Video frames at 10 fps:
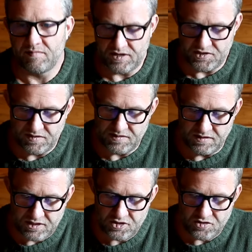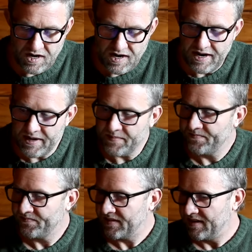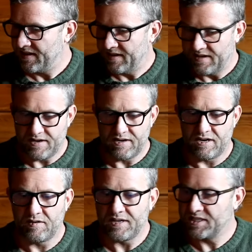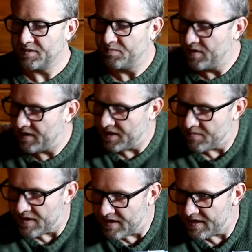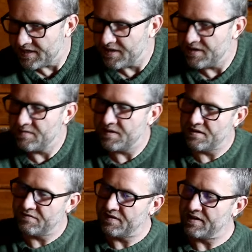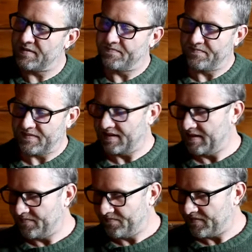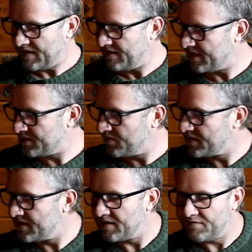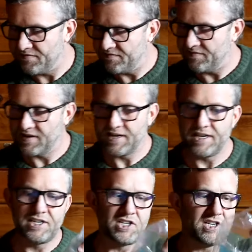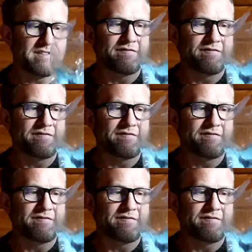mushrooms look dry, you can always put a humidity dome over. This was in the fridge I